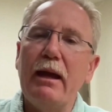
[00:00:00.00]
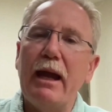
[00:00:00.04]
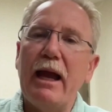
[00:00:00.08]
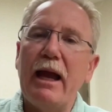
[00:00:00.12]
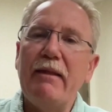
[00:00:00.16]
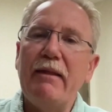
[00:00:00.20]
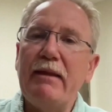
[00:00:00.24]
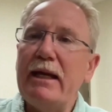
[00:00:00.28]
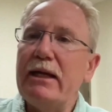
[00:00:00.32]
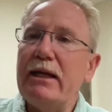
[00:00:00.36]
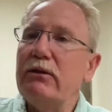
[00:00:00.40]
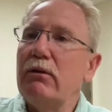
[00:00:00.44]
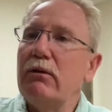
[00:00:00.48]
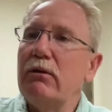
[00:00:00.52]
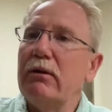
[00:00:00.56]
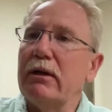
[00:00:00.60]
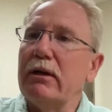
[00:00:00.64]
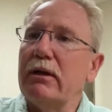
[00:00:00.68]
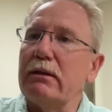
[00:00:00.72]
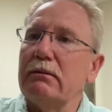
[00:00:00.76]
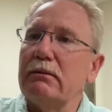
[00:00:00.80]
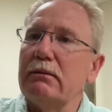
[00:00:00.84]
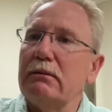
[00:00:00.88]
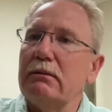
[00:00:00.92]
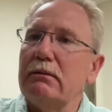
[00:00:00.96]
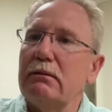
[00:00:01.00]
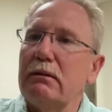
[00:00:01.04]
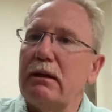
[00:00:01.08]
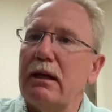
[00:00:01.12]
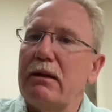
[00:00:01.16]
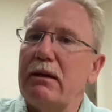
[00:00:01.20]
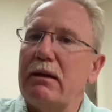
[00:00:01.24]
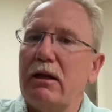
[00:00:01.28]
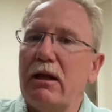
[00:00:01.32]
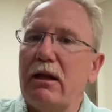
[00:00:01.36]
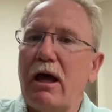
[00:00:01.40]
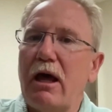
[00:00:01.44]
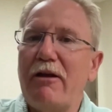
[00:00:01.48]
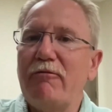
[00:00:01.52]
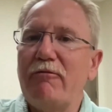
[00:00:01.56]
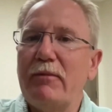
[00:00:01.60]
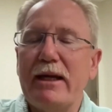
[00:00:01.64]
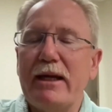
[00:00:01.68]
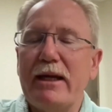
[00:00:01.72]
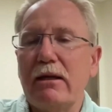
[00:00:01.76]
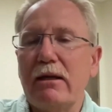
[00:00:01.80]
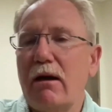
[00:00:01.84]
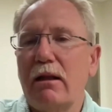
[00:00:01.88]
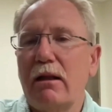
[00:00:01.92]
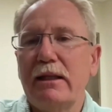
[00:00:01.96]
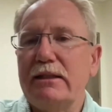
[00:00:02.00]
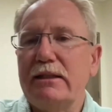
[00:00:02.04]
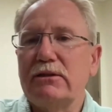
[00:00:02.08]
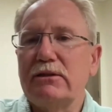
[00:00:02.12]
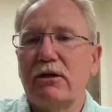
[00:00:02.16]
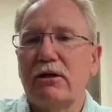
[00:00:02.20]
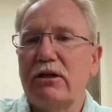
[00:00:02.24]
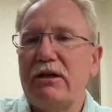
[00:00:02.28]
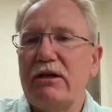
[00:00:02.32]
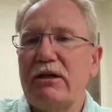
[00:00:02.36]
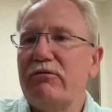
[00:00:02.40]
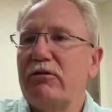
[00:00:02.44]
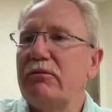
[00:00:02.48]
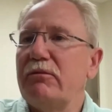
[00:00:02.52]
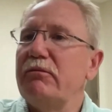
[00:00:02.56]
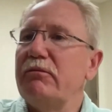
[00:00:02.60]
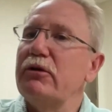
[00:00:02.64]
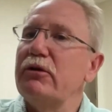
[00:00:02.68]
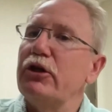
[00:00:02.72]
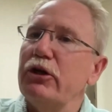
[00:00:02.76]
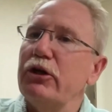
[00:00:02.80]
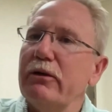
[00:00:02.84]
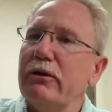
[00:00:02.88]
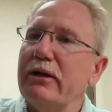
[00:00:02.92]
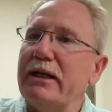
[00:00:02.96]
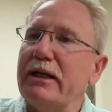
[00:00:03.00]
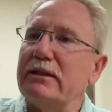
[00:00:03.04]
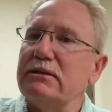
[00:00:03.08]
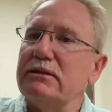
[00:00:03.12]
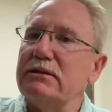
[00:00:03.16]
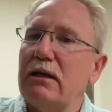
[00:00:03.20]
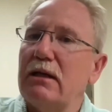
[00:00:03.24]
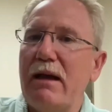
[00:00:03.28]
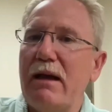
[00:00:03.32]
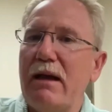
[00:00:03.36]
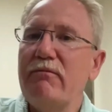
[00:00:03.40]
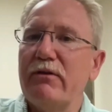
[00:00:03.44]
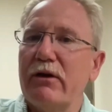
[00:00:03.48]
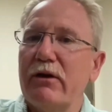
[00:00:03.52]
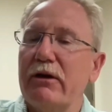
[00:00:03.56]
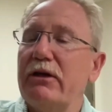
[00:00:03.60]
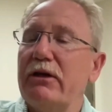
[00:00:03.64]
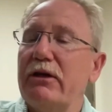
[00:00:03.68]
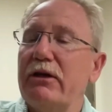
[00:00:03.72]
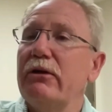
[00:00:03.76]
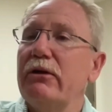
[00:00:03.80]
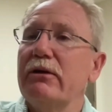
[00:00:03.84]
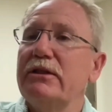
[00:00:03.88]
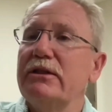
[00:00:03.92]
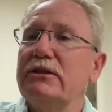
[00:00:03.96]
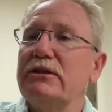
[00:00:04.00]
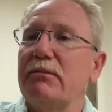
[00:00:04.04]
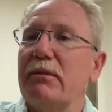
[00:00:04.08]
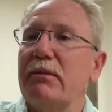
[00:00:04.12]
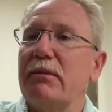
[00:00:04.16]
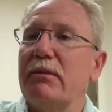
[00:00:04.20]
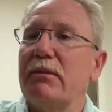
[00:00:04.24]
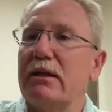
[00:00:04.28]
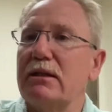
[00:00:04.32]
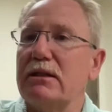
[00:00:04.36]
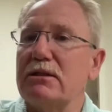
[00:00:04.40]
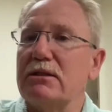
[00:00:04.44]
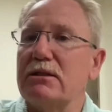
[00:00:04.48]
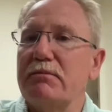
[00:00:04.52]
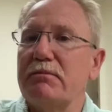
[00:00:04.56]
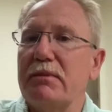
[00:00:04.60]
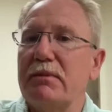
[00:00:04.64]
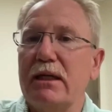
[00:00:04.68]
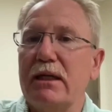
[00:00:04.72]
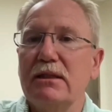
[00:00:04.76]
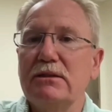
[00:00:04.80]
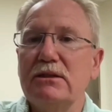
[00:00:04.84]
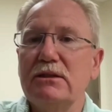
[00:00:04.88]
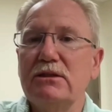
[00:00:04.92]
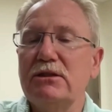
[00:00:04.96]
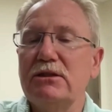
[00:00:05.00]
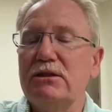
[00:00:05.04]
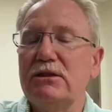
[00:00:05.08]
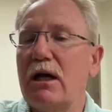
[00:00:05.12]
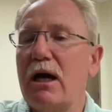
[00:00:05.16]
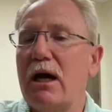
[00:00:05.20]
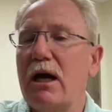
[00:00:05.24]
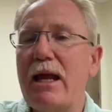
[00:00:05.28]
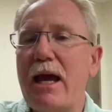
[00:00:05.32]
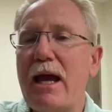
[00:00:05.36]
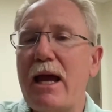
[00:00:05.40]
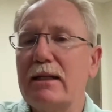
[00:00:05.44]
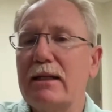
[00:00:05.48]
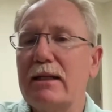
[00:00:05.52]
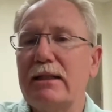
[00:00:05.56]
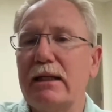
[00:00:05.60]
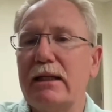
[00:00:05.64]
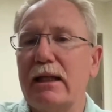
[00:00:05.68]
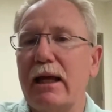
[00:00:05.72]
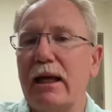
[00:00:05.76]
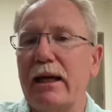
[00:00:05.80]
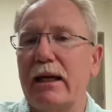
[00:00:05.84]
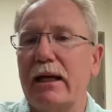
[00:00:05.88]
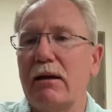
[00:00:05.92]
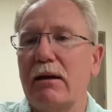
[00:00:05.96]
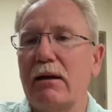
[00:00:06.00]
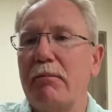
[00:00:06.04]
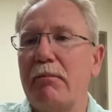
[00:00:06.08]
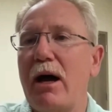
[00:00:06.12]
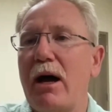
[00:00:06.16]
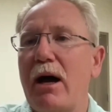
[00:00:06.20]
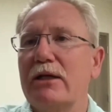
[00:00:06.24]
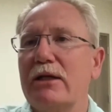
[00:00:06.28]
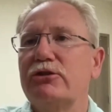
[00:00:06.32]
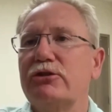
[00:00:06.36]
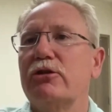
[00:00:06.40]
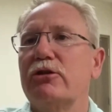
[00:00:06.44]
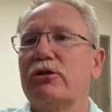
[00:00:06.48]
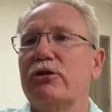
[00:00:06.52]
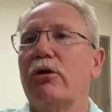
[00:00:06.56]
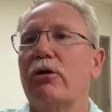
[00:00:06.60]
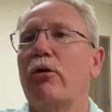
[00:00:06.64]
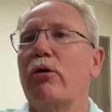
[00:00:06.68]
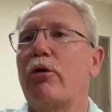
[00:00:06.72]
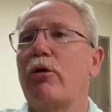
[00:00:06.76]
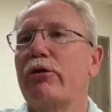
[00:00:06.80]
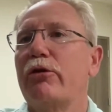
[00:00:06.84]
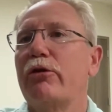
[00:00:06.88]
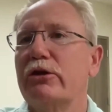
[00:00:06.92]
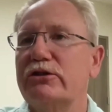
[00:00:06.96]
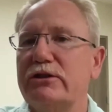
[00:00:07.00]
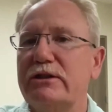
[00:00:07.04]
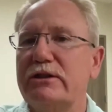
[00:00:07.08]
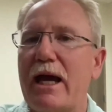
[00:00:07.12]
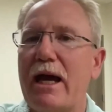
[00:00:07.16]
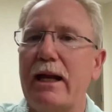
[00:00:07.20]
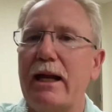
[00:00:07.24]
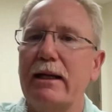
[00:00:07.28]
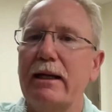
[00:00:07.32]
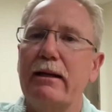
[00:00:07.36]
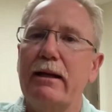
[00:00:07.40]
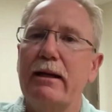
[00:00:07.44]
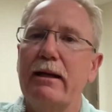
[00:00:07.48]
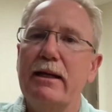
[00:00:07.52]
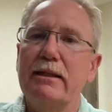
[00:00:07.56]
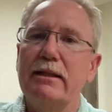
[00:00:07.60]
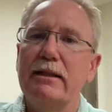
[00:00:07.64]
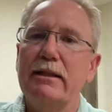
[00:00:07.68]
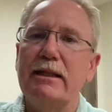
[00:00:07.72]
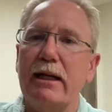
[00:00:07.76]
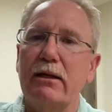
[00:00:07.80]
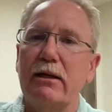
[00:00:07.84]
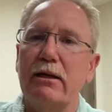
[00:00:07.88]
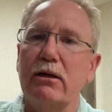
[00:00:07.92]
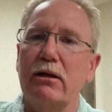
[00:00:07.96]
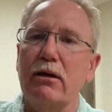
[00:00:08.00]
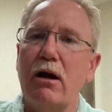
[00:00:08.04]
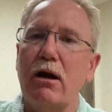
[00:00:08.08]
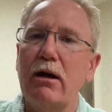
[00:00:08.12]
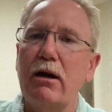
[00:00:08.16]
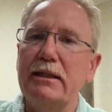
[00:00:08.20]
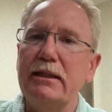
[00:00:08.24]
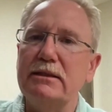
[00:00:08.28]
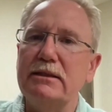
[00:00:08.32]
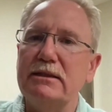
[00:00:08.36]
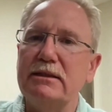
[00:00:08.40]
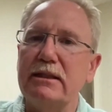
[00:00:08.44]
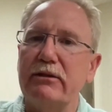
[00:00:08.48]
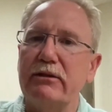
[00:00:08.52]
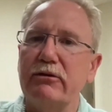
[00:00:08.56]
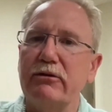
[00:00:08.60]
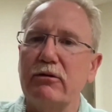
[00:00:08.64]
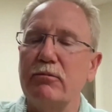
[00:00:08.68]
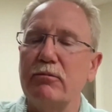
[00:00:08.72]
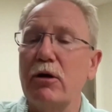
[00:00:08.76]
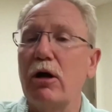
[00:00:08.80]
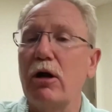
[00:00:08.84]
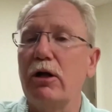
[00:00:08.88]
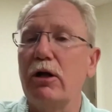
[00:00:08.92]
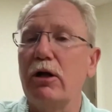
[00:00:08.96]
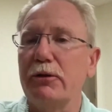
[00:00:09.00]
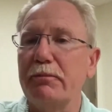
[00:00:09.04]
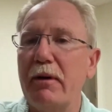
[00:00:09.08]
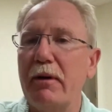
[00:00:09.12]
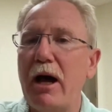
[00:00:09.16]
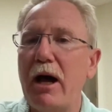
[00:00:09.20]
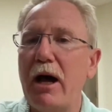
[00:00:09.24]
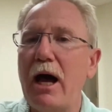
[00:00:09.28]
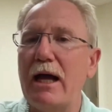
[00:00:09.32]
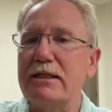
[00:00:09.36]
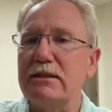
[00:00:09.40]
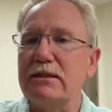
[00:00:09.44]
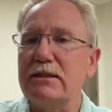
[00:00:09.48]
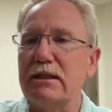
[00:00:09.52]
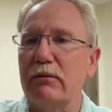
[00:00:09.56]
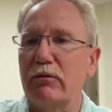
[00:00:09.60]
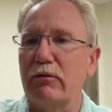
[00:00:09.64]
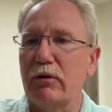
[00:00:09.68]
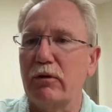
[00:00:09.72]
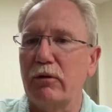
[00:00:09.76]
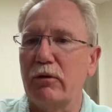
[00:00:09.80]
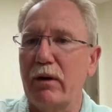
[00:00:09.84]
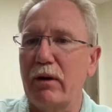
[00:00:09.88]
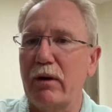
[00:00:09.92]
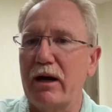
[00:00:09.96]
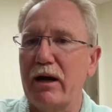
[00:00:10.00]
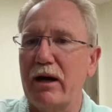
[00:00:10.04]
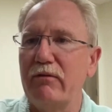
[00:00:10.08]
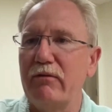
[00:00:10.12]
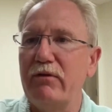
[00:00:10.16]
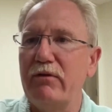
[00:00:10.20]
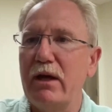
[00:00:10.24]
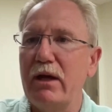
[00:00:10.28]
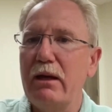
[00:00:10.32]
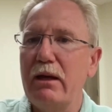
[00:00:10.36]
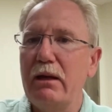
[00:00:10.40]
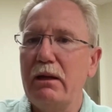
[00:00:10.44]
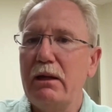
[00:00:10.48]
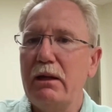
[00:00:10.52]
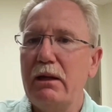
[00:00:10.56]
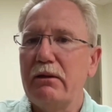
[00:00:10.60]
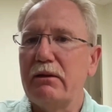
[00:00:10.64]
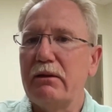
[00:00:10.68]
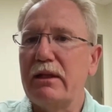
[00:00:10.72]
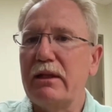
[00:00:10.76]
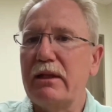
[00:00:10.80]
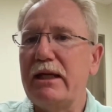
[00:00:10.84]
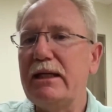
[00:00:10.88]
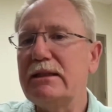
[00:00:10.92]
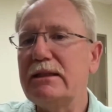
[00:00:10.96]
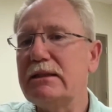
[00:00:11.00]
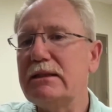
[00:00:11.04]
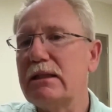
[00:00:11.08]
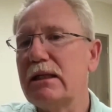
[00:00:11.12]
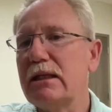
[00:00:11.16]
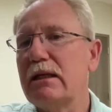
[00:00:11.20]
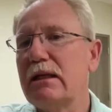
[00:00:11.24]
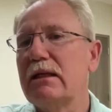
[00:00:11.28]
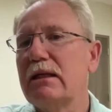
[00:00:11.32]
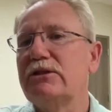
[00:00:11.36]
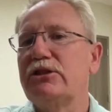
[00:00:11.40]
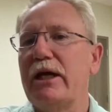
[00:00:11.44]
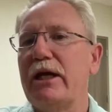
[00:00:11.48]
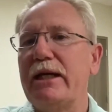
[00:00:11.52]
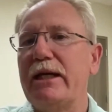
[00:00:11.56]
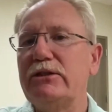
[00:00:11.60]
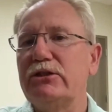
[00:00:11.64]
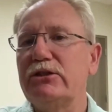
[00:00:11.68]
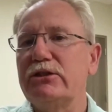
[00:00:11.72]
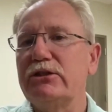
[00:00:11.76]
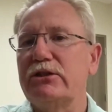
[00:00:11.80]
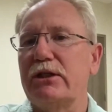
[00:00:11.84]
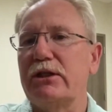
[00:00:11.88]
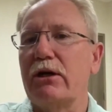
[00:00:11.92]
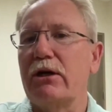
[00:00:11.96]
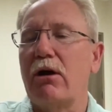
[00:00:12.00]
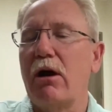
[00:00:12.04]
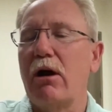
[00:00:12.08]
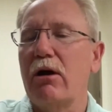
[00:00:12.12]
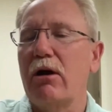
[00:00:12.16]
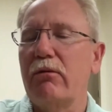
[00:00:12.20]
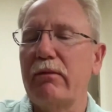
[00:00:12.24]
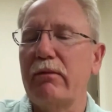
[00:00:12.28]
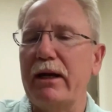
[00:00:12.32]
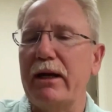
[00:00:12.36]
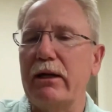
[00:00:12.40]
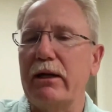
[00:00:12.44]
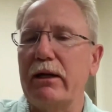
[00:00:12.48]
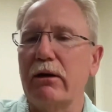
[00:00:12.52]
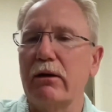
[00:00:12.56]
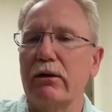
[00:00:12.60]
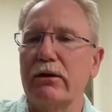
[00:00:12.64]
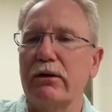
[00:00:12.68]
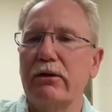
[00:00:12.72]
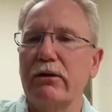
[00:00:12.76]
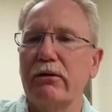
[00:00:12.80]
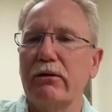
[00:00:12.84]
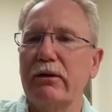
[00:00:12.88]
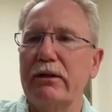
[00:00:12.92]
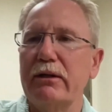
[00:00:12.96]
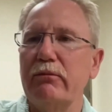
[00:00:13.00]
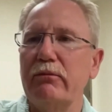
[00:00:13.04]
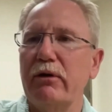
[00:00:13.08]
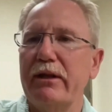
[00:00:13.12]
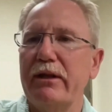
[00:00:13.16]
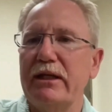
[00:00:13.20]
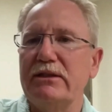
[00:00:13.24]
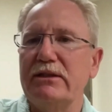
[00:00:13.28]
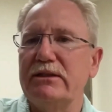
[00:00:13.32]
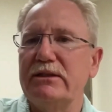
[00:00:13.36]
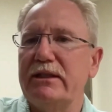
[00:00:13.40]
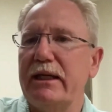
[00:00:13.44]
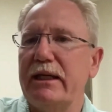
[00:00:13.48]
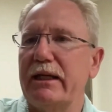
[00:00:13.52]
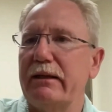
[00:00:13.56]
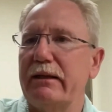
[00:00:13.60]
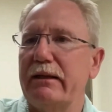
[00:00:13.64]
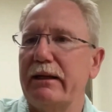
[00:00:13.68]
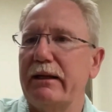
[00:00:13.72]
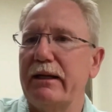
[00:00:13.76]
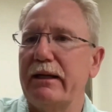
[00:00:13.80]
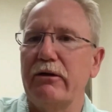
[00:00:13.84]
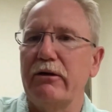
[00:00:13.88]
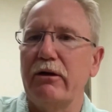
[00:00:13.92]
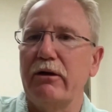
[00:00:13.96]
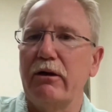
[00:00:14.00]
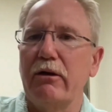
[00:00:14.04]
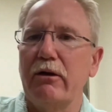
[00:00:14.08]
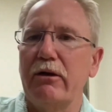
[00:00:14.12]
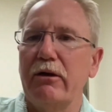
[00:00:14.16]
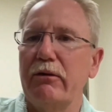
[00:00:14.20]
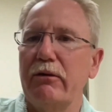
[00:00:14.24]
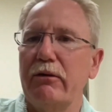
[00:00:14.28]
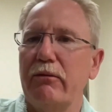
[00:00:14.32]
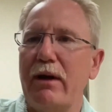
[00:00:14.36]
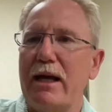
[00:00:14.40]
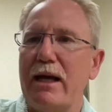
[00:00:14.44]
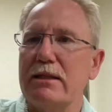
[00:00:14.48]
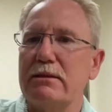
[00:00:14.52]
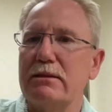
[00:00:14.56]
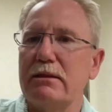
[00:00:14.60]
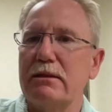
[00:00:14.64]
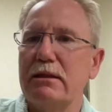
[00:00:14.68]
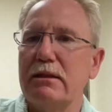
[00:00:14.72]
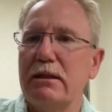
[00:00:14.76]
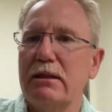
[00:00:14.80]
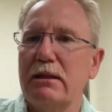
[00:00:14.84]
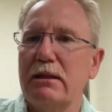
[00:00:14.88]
And they ignore it. And a lot of my colleagues aren't even curious. I'm very curious about this because it's not acting like a postural orthostatic tachycardia syndrome called POTS that we're aware of. These changes in heart rate are occurring while they sit and are at rest.